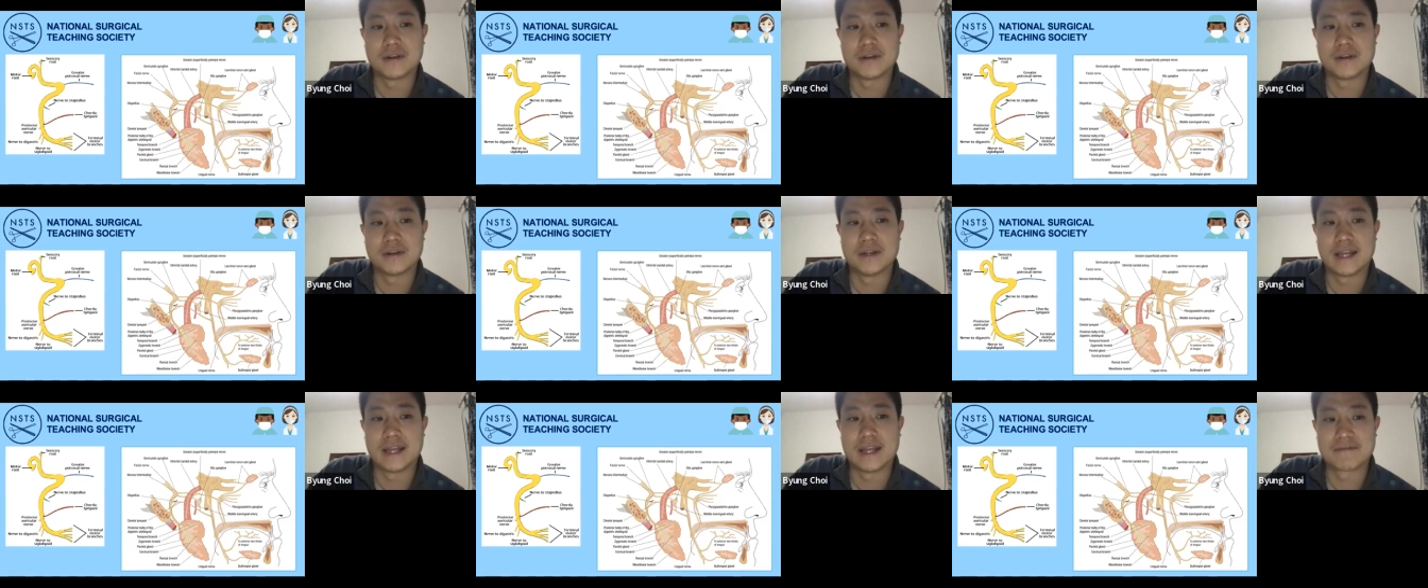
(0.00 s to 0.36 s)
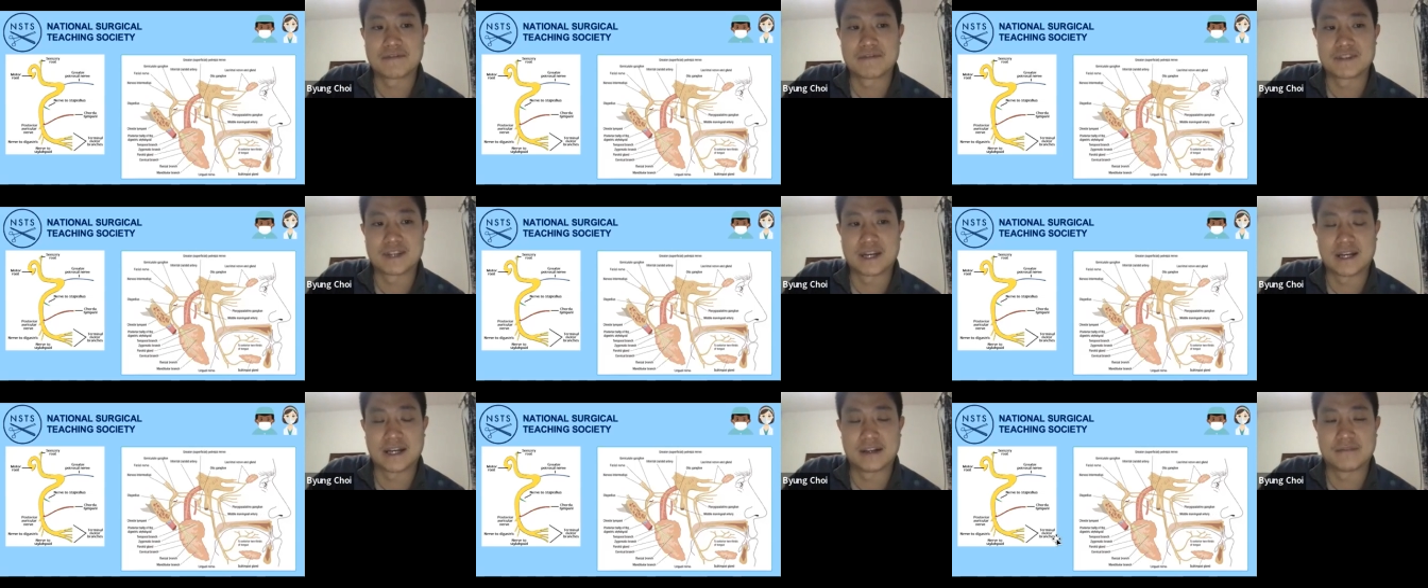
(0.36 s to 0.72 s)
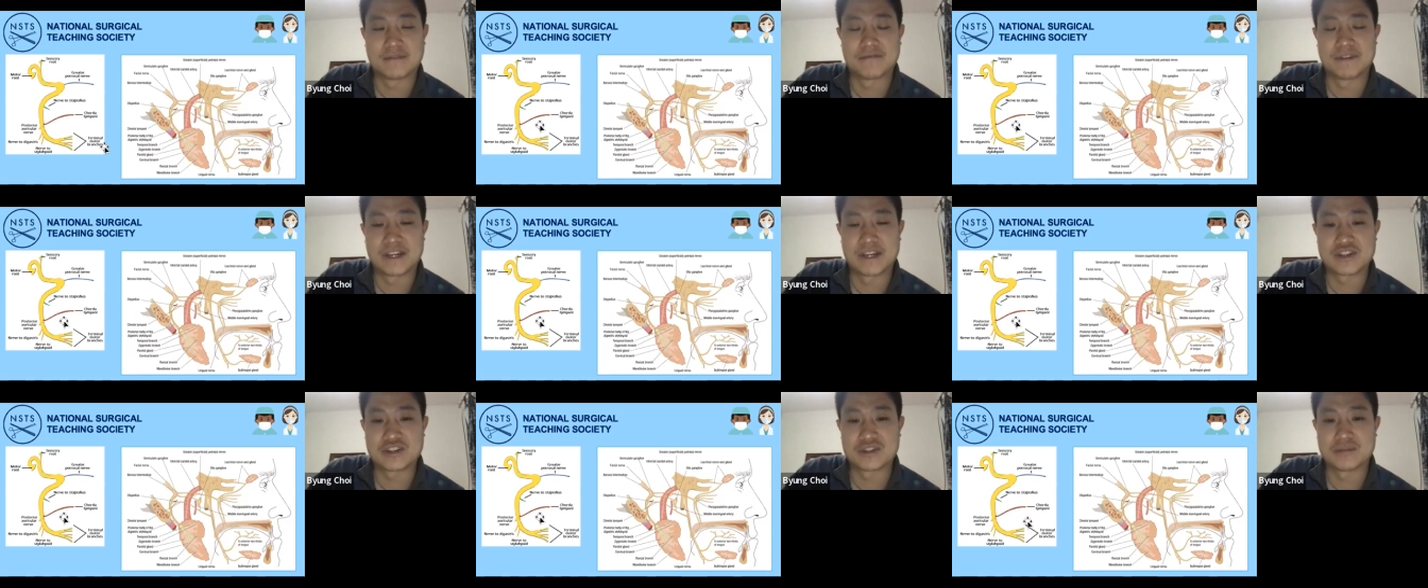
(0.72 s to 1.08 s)
left-sided
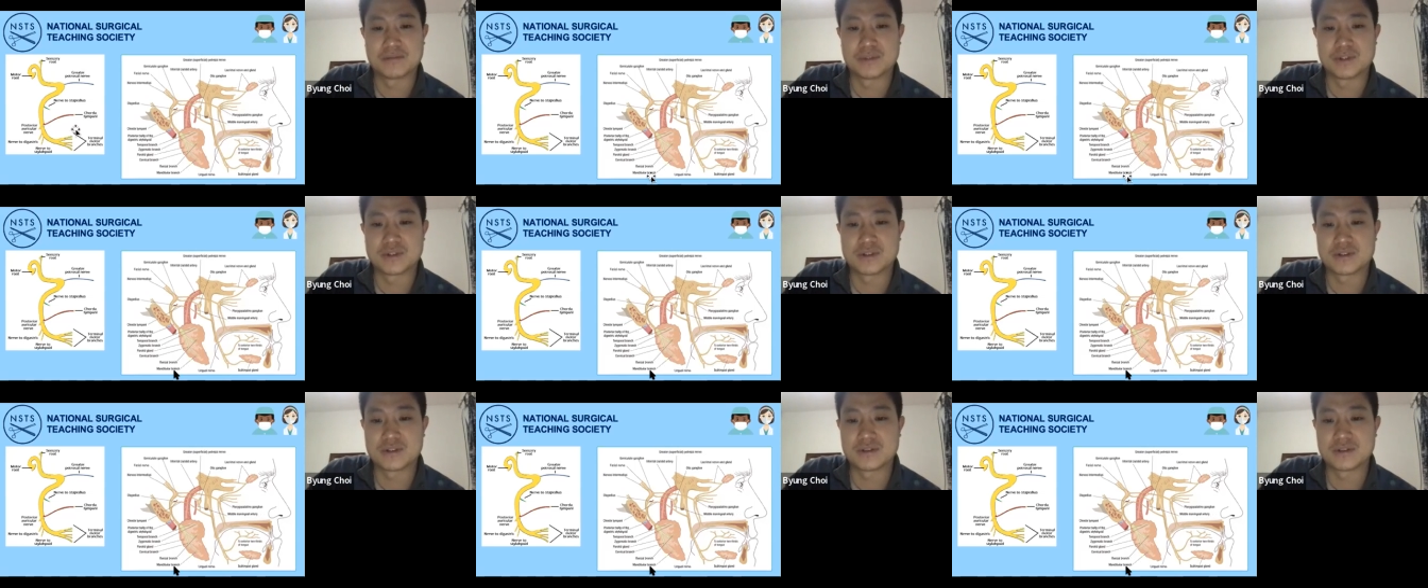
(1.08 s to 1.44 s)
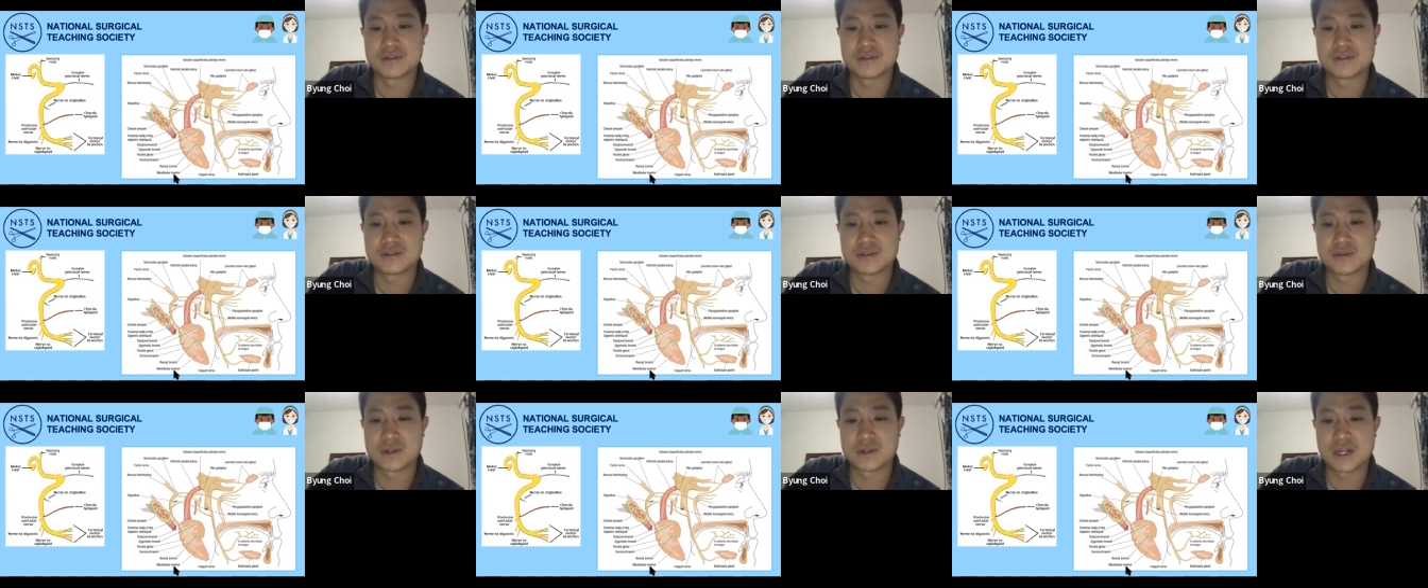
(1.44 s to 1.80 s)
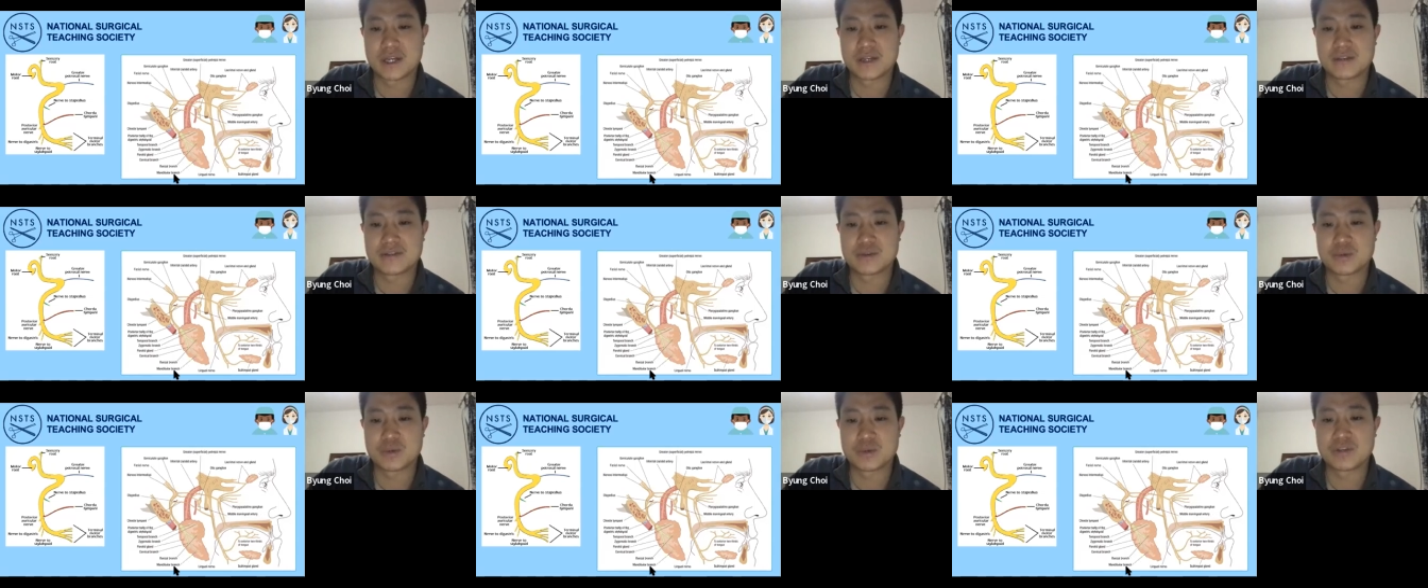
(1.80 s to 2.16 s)
facial muscles.
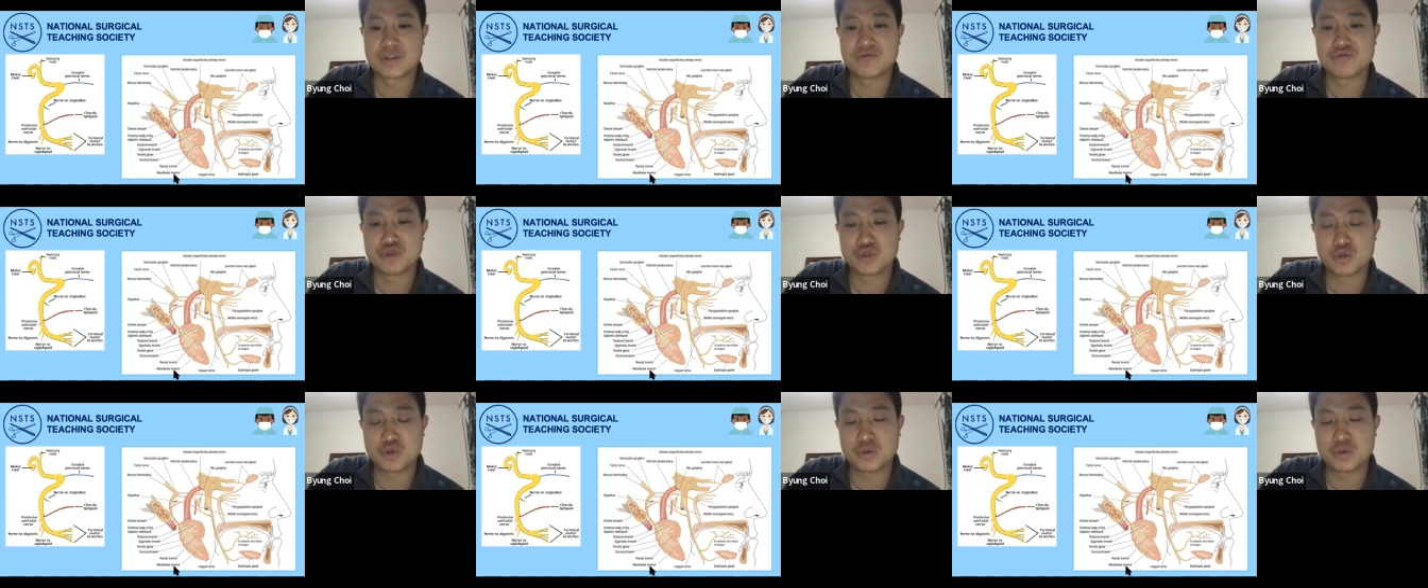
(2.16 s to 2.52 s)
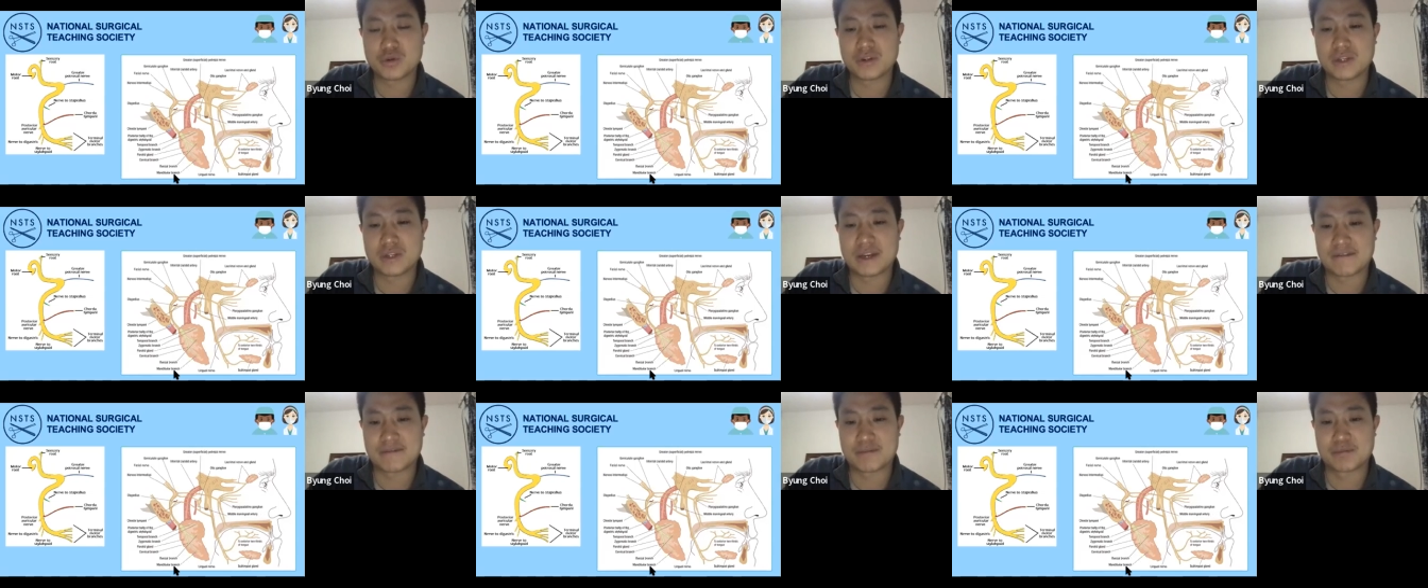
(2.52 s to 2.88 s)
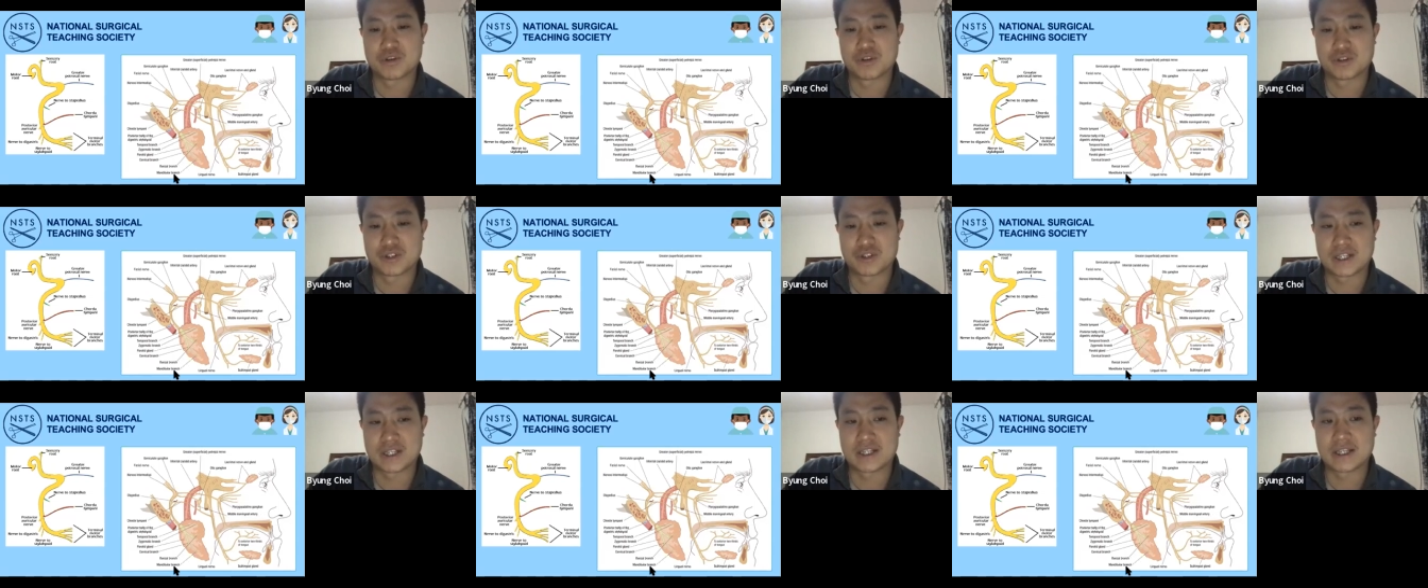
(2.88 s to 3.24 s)
Okay, so we can rule left
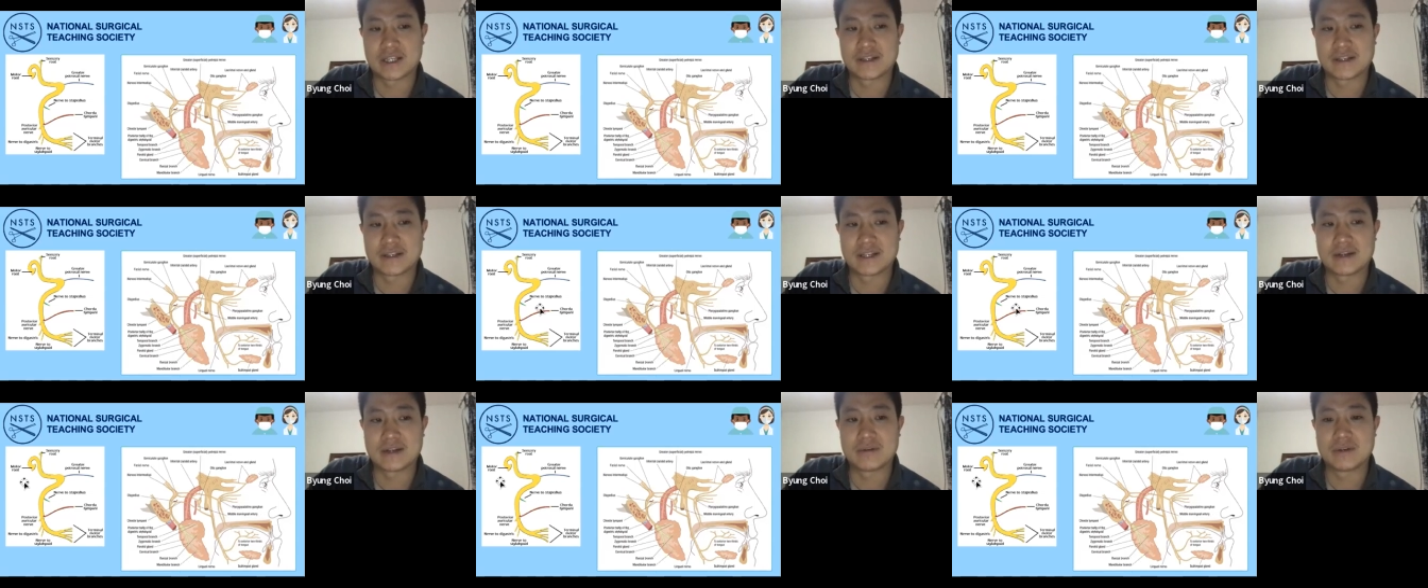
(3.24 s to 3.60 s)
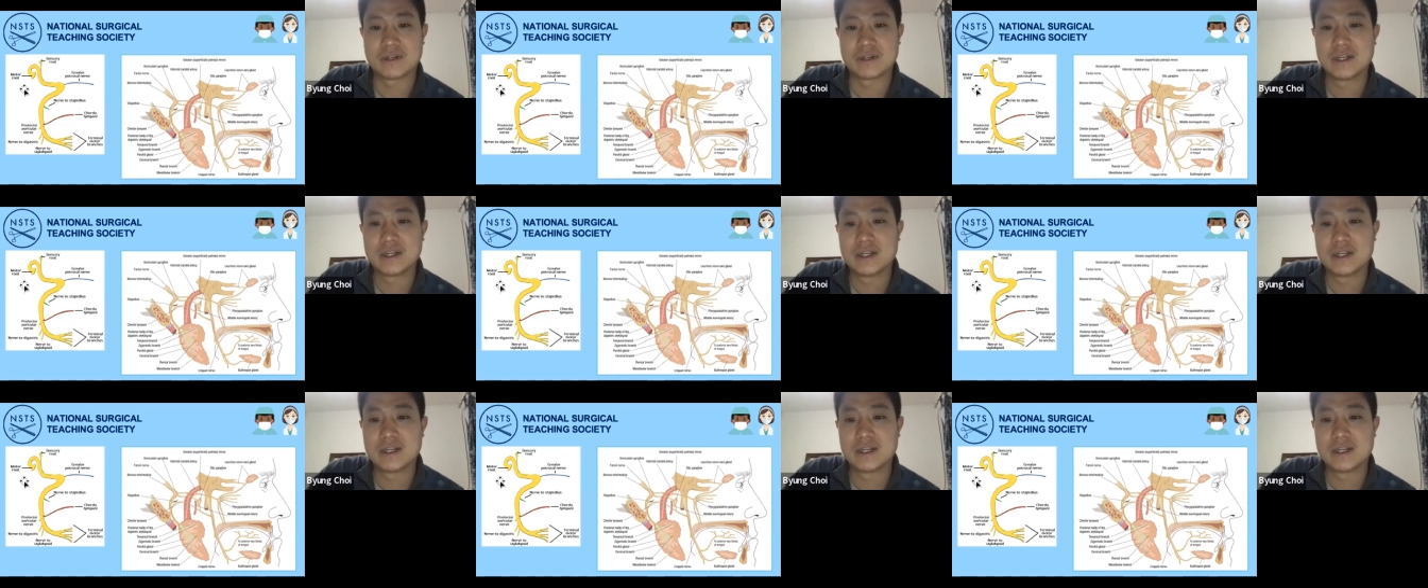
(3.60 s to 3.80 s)
parotid gland out.